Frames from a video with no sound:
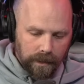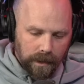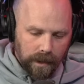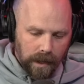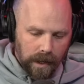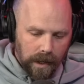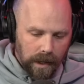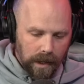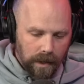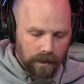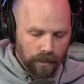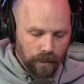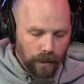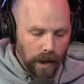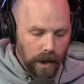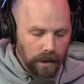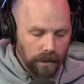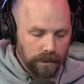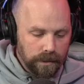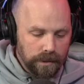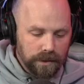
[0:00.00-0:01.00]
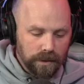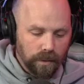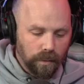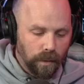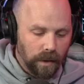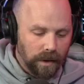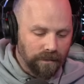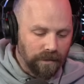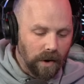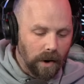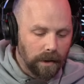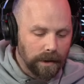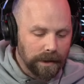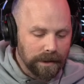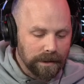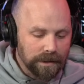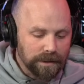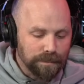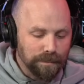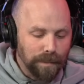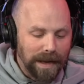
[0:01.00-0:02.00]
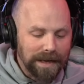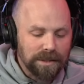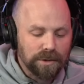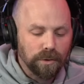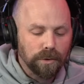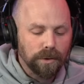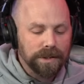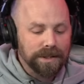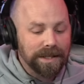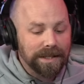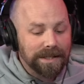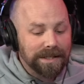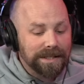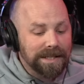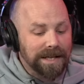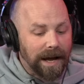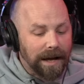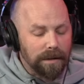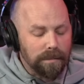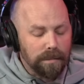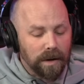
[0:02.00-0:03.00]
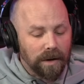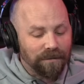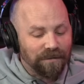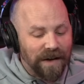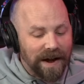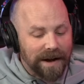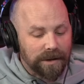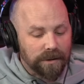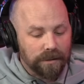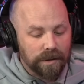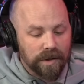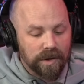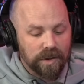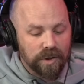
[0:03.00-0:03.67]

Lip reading: Rhodes, one of Cargill's mentors at his Nightmare Factory in